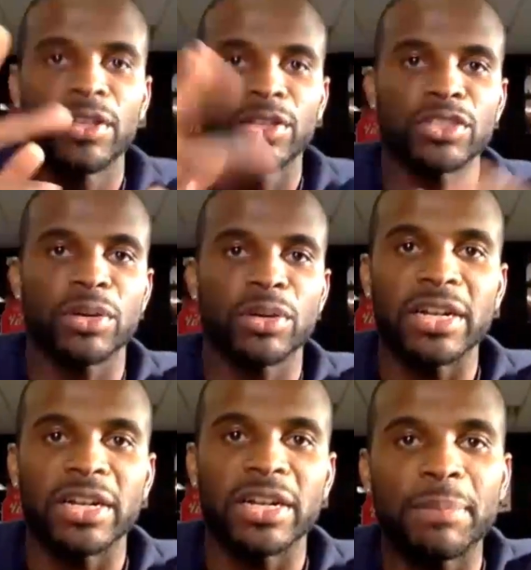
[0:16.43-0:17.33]
those are going to be our
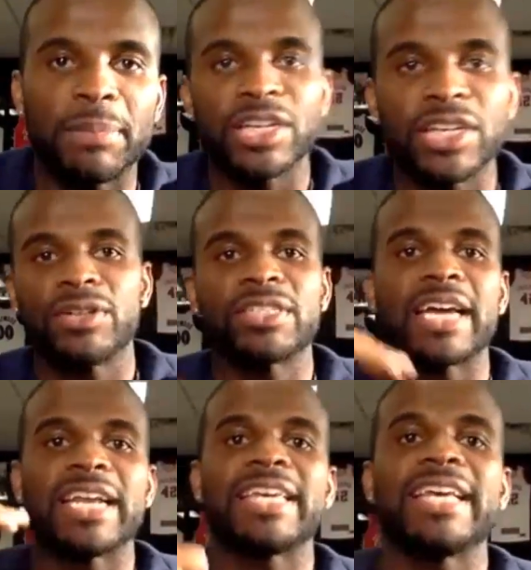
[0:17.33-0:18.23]
topics. So to
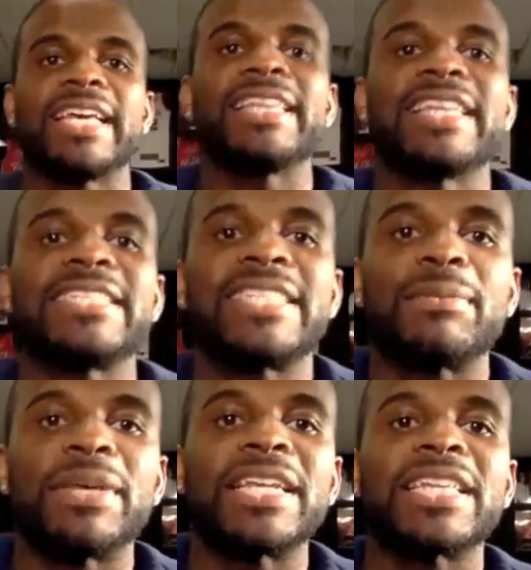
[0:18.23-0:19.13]
kind of get in this
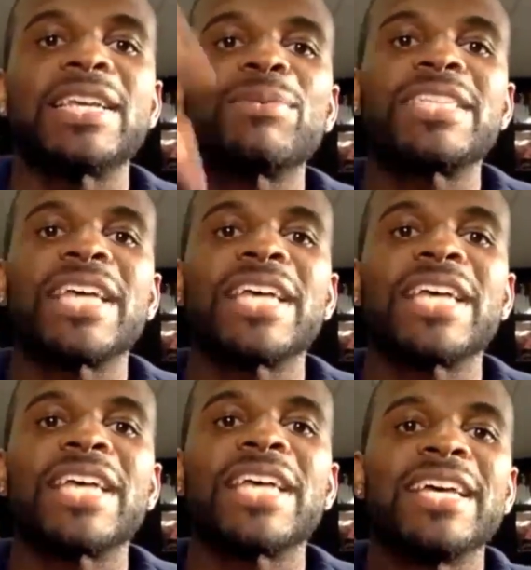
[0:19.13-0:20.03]
immediately, what's up,
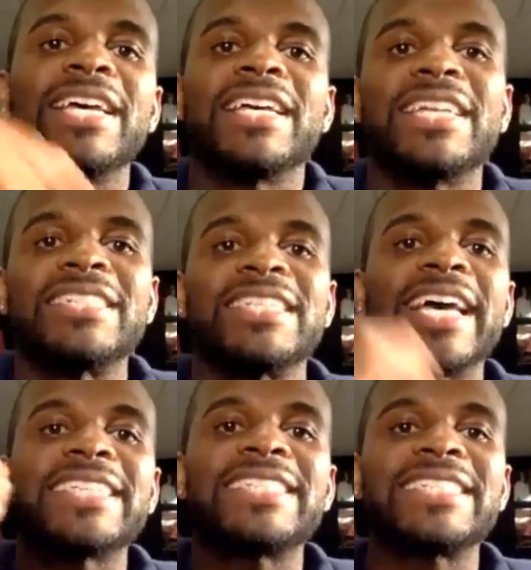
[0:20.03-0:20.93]

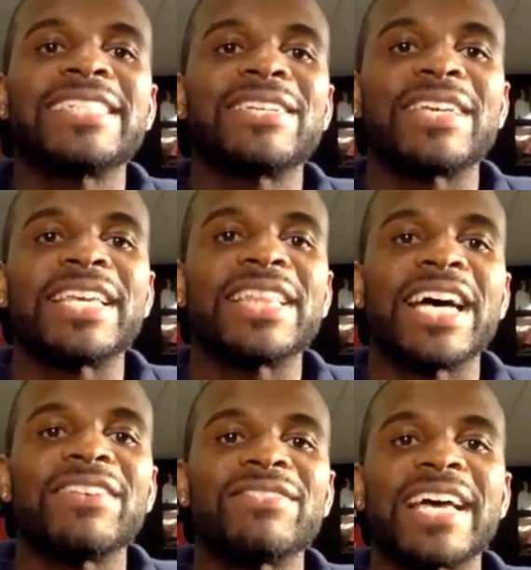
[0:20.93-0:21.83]
Jess?
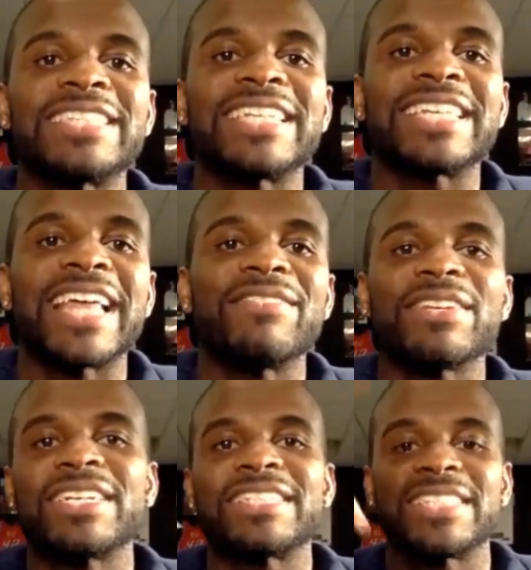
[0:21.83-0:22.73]
E-Love 1911,
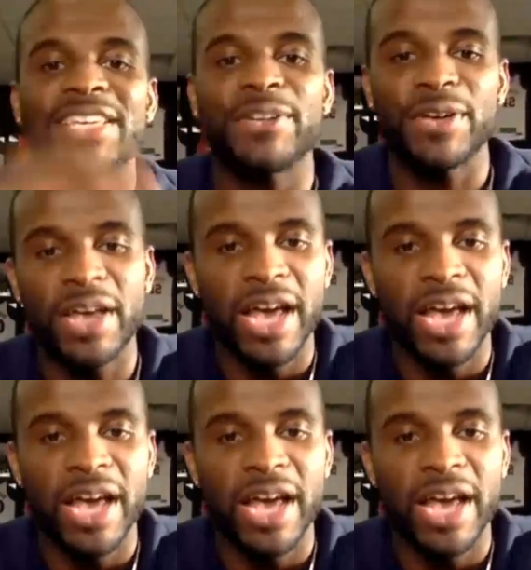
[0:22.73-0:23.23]
good to see you.